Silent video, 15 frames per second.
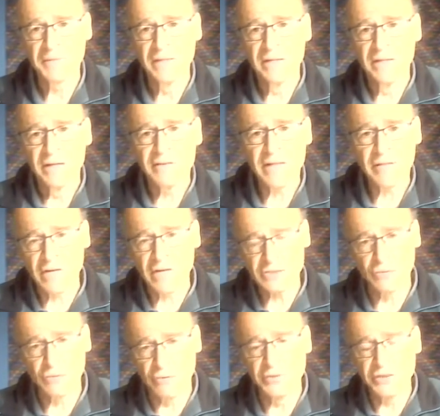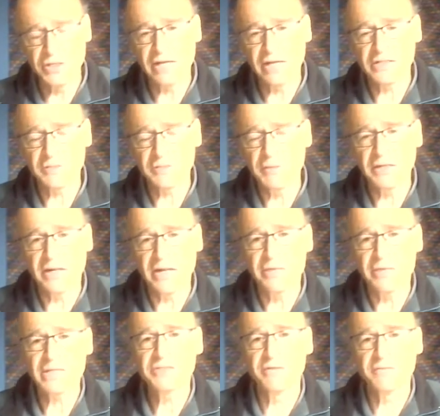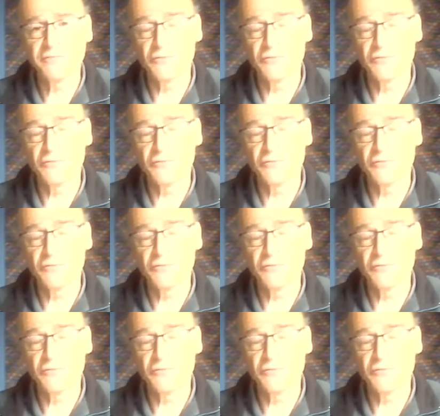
Nonetheless, although we take it as a particularly aggressive form,